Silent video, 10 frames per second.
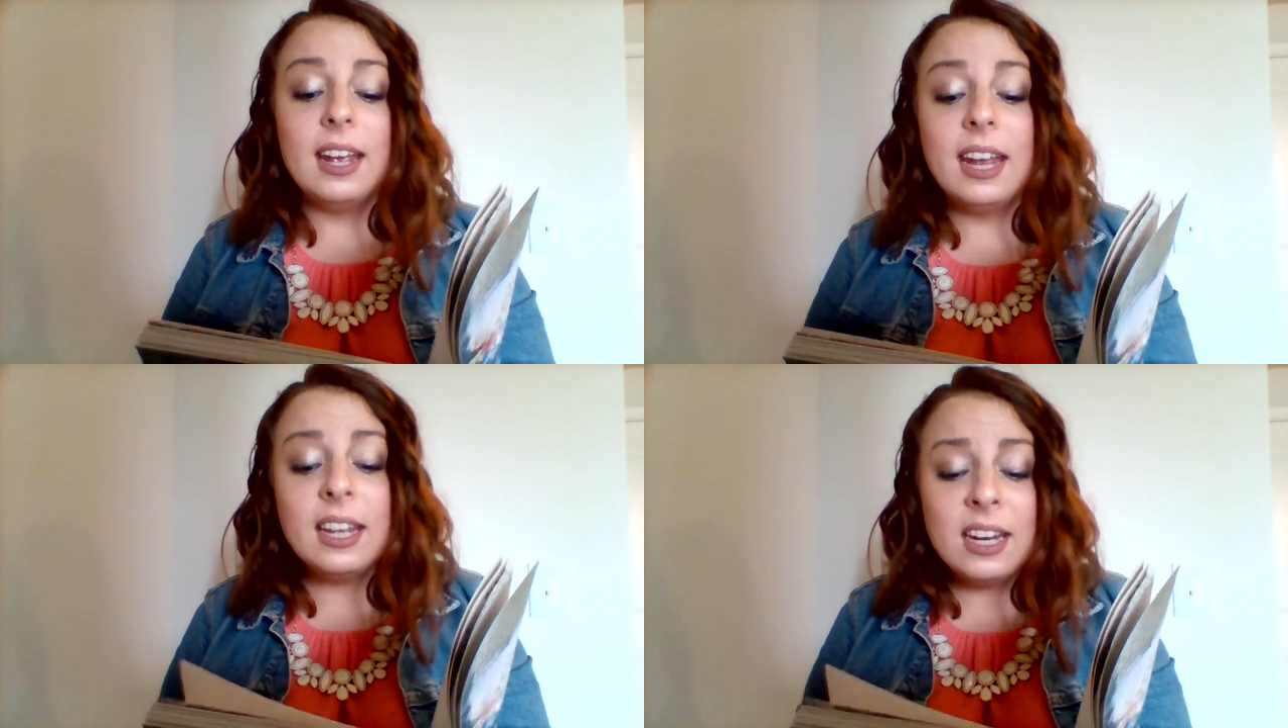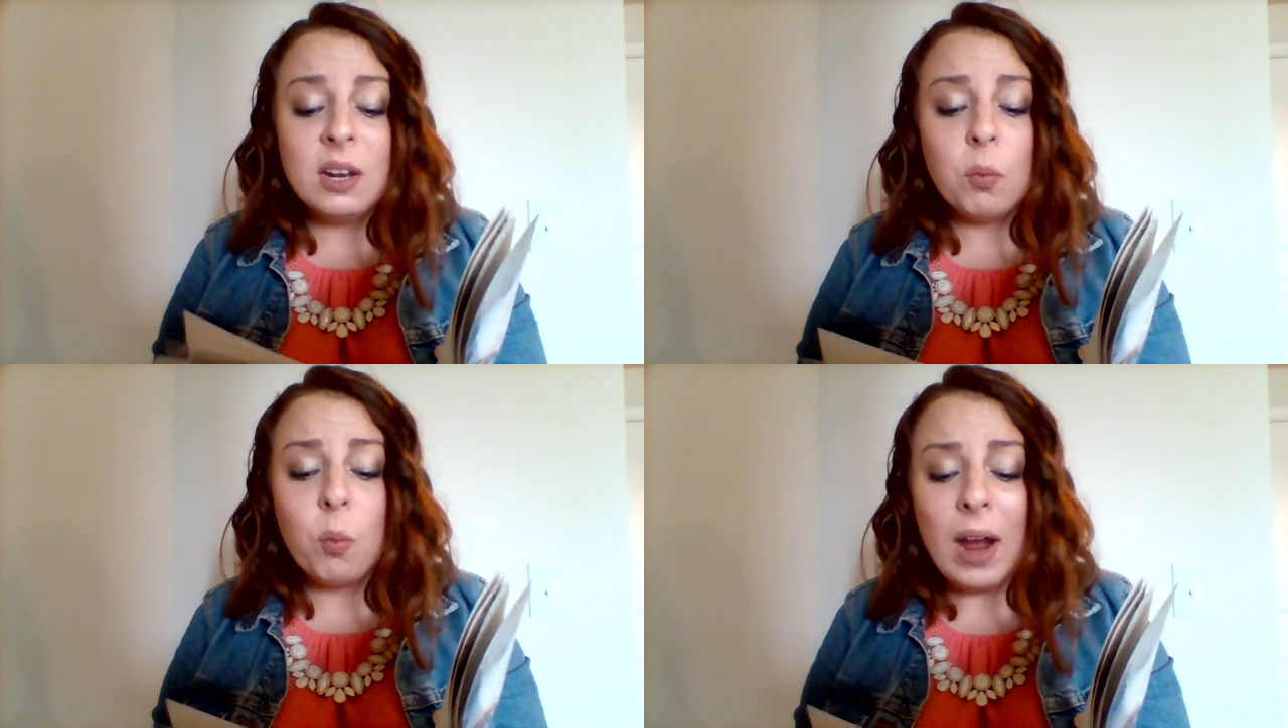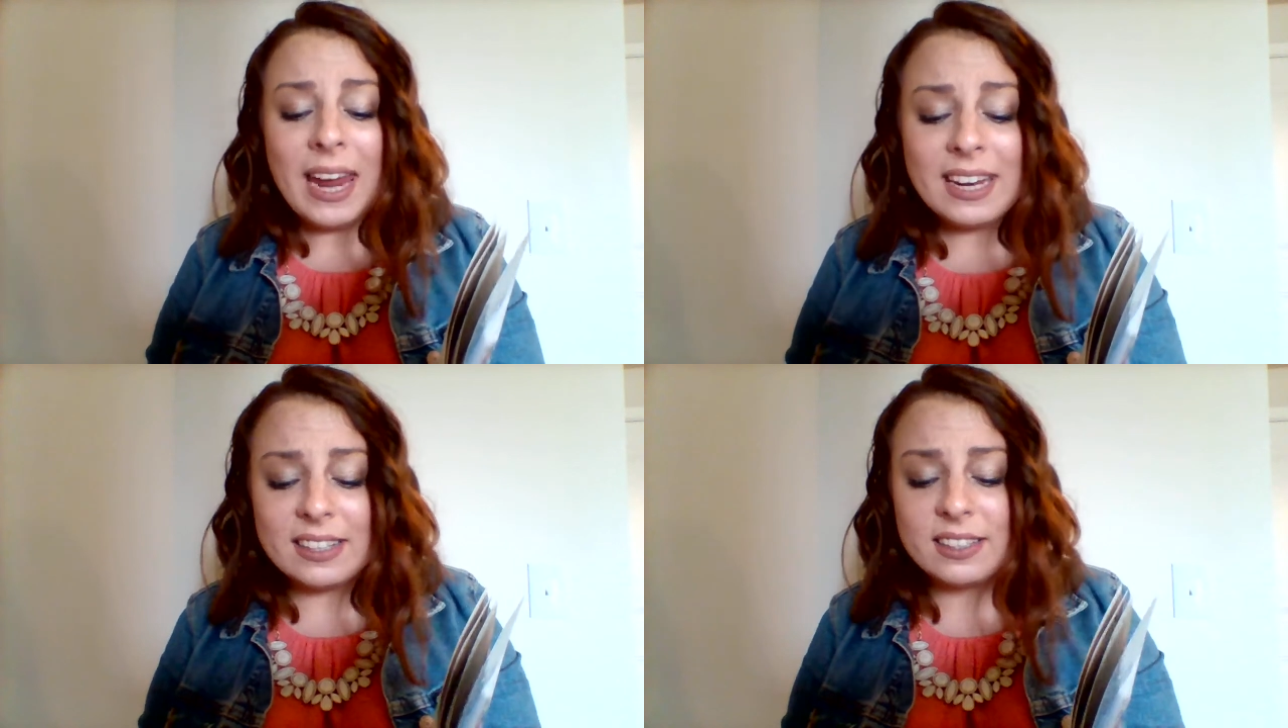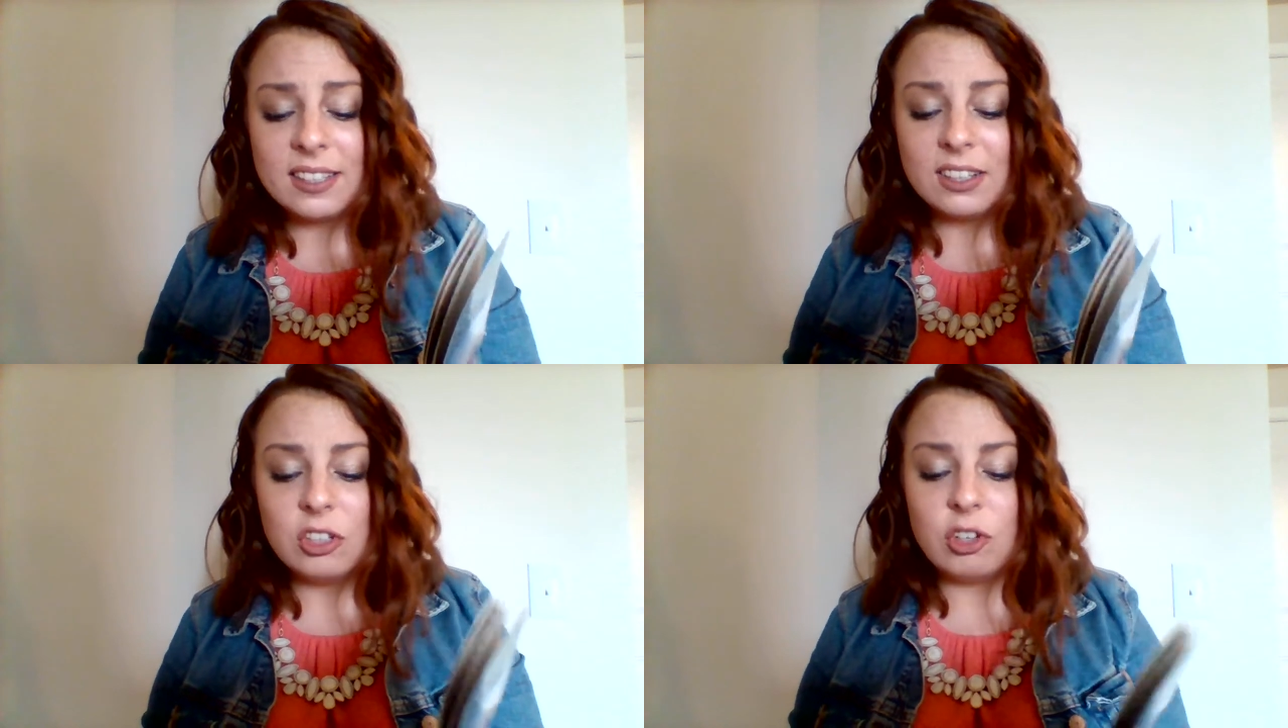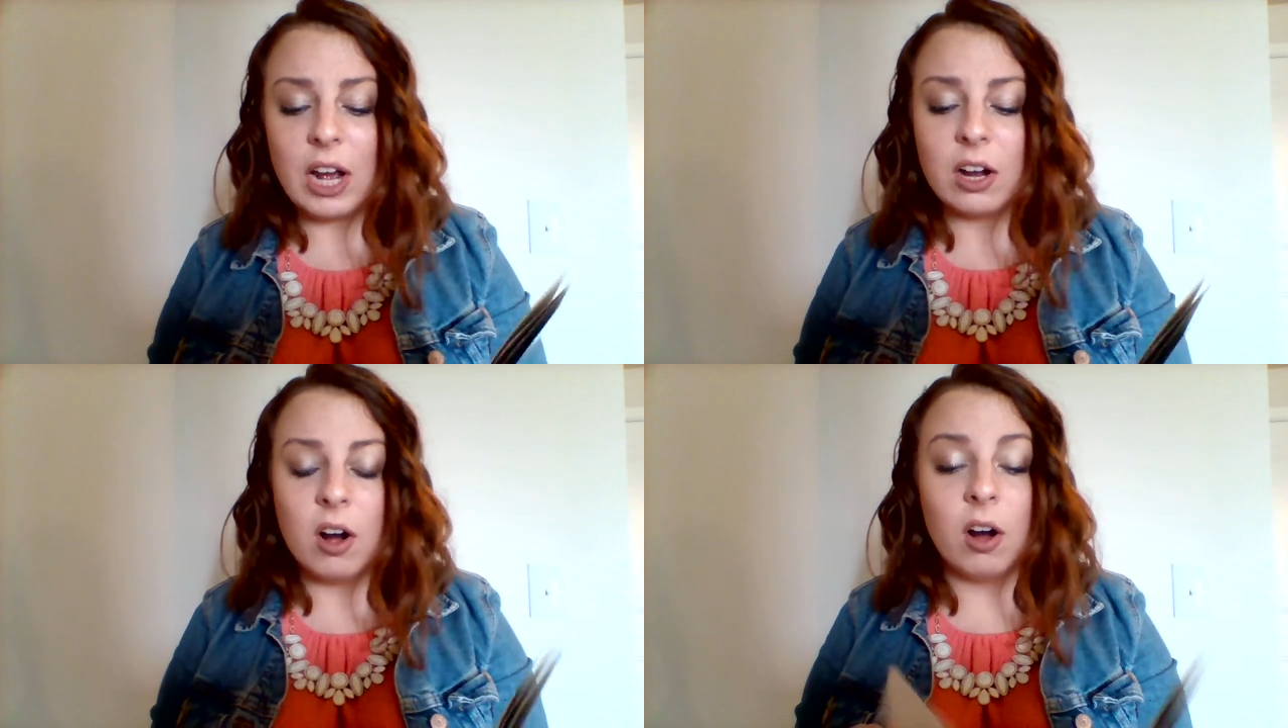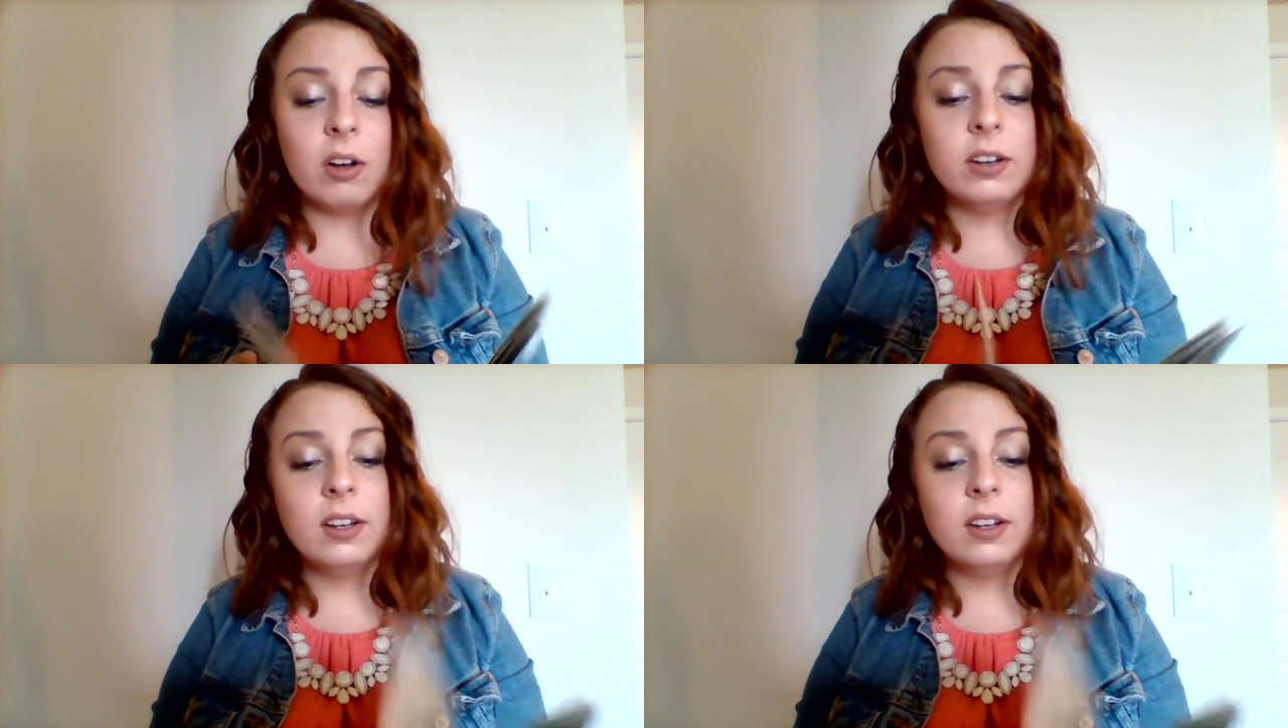"Annie, wait!" Jack called.